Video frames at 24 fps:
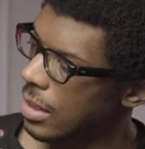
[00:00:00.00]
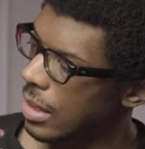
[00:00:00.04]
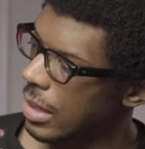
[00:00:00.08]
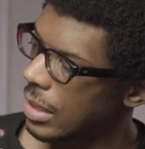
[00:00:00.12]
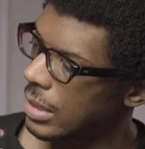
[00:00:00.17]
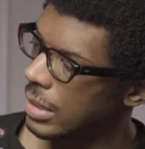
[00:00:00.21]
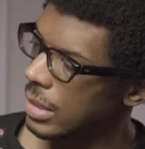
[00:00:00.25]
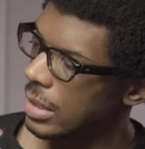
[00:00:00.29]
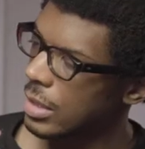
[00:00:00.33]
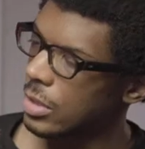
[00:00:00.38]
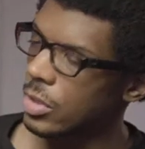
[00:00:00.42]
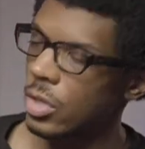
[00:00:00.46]

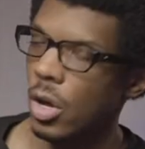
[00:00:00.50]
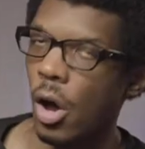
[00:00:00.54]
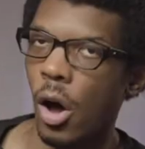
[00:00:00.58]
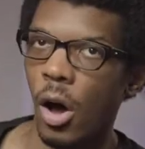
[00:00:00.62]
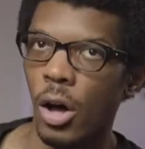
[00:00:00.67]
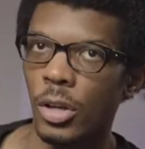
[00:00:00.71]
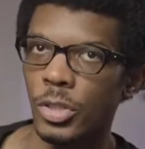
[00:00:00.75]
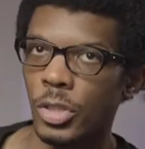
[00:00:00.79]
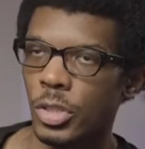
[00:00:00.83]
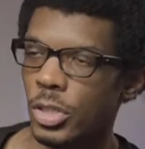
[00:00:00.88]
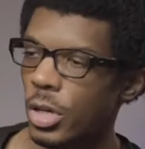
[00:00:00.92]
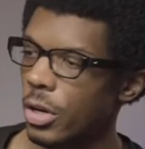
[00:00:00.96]
this is
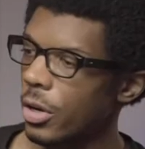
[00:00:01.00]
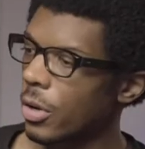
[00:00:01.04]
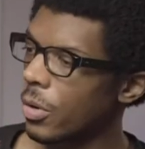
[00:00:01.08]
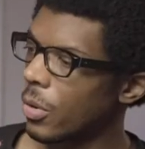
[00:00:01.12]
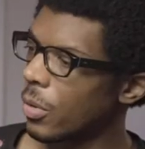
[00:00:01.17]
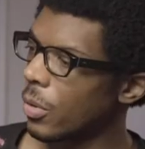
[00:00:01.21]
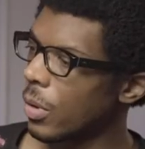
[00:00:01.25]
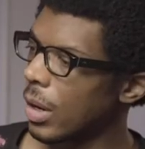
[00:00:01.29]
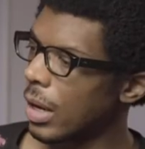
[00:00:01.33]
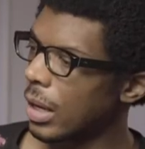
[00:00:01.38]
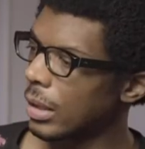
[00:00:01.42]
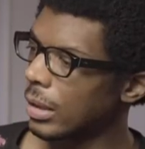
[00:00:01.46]

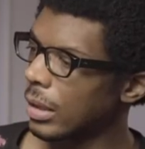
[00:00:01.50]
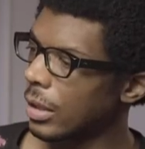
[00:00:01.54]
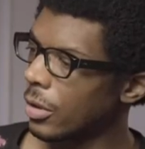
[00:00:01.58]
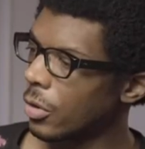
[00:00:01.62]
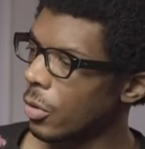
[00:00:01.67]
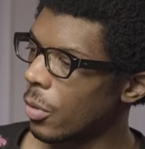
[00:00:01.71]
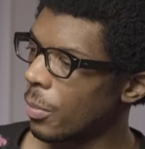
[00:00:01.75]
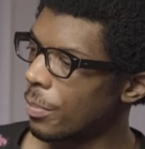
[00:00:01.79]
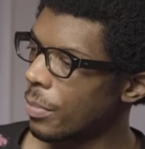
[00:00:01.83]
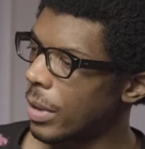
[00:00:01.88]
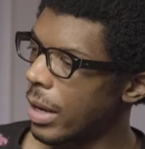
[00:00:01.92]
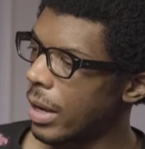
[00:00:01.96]
also a
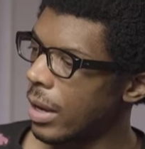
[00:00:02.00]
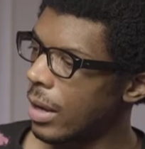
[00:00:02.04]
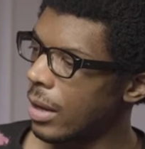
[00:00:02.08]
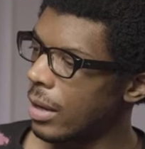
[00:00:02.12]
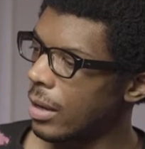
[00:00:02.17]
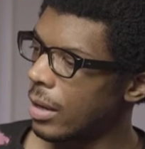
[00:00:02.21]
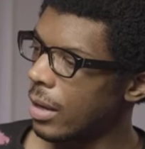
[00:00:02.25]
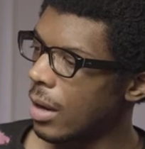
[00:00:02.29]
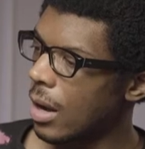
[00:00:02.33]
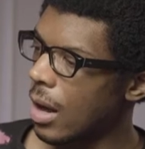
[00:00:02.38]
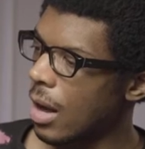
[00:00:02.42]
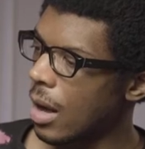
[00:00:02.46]
little
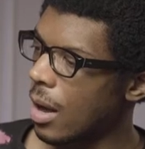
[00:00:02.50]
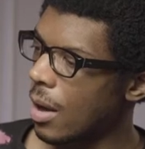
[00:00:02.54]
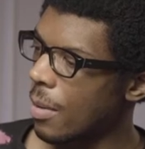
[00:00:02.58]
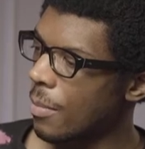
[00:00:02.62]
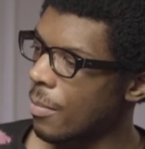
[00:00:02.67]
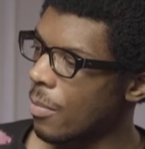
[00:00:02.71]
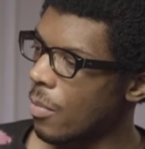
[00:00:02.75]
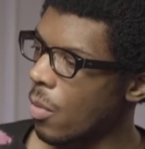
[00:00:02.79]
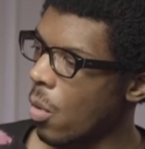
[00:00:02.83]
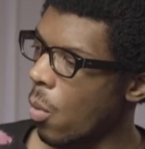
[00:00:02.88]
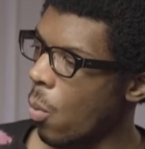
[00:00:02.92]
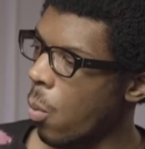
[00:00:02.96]
bit
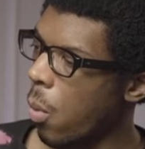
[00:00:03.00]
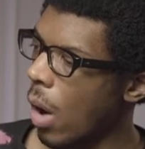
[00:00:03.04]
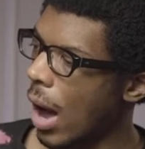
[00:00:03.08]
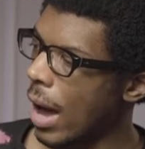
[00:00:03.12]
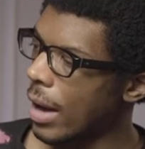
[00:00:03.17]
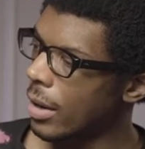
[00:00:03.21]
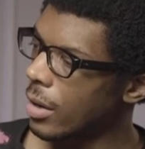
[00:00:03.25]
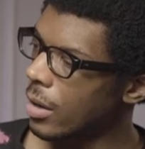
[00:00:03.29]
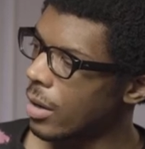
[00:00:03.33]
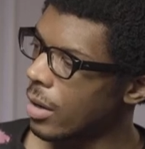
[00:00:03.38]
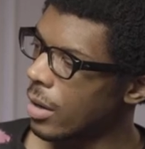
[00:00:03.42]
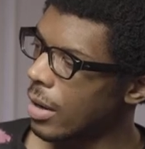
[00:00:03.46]

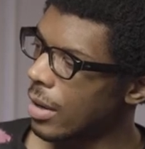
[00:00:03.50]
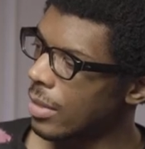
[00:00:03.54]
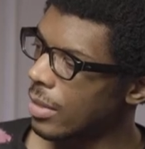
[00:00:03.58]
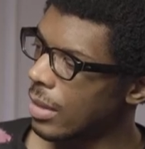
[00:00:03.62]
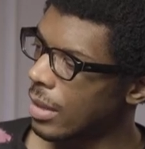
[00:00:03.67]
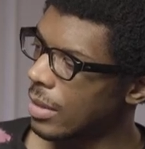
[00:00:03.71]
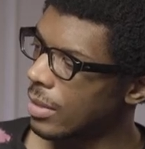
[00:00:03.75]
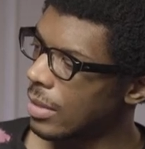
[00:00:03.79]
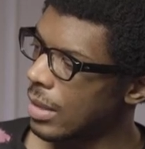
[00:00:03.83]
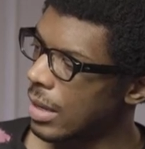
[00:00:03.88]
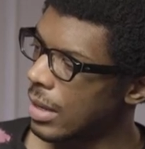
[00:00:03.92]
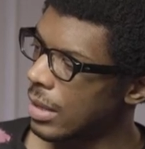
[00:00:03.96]
wider
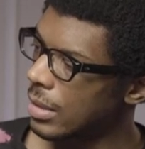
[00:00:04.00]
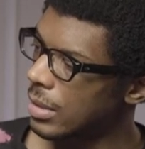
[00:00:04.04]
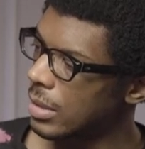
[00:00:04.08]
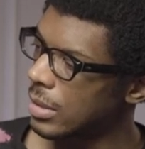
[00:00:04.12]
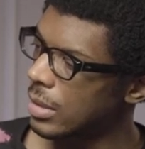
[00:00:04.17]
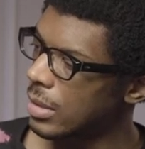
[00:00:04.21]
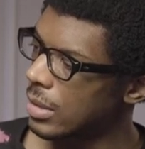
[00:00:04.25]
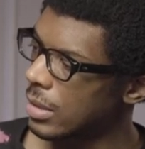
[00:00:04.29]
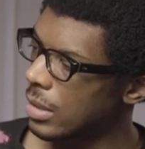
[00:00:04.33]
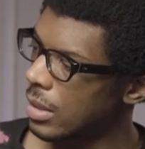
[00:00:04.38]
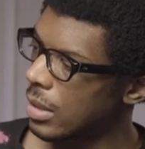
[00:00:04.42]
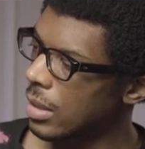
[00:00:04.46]
than
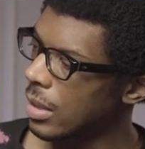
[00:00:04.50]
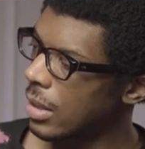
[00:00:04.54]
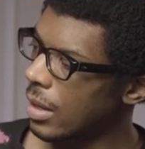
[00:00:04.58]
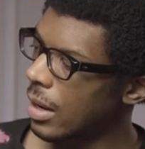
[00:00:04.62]
this